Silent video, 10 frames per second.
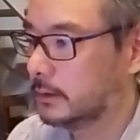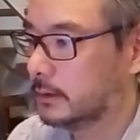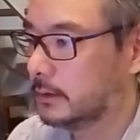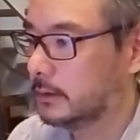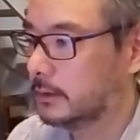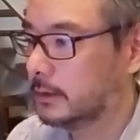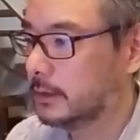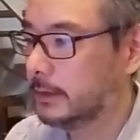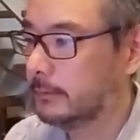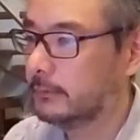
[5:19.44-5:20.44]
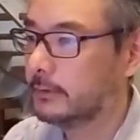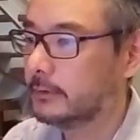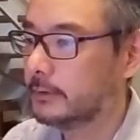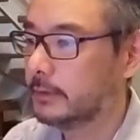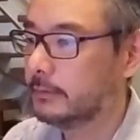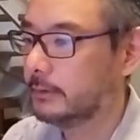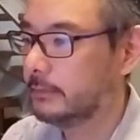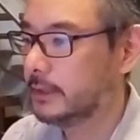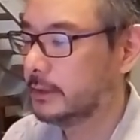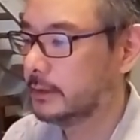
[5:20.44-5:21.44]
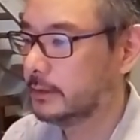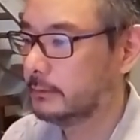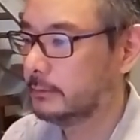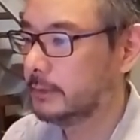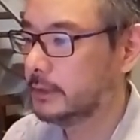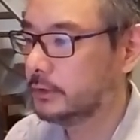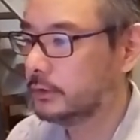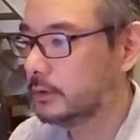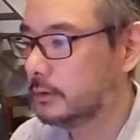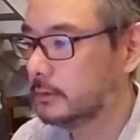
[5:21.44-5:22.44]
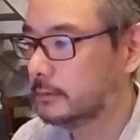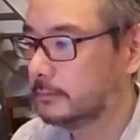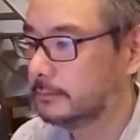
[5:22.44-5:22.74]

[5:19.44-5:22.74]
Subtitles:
So the name of our required parameter will be show.